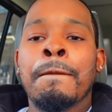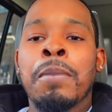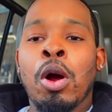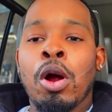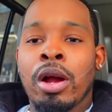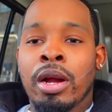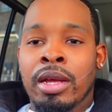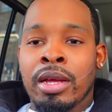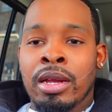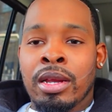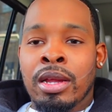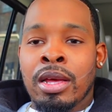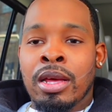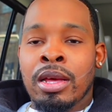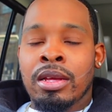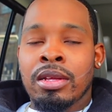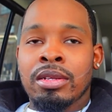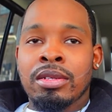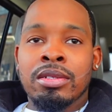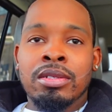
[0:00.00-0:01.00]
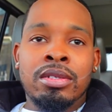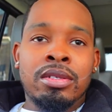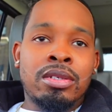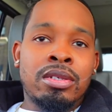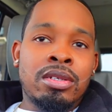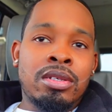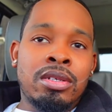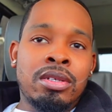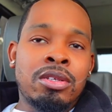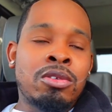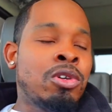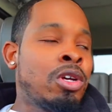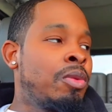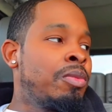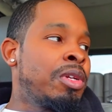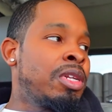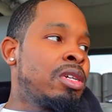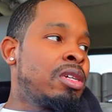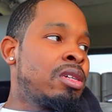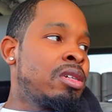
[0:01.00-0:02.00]
parking lot. You
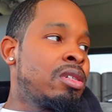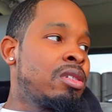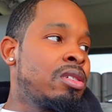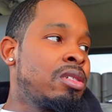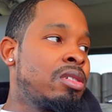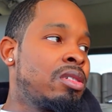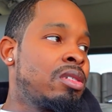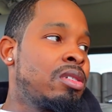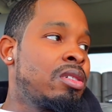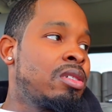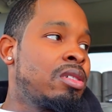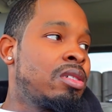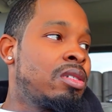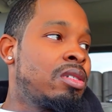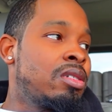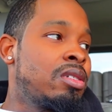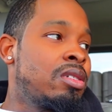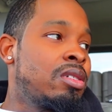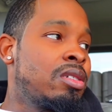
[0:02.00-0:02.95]
coming in? Oh, Mom.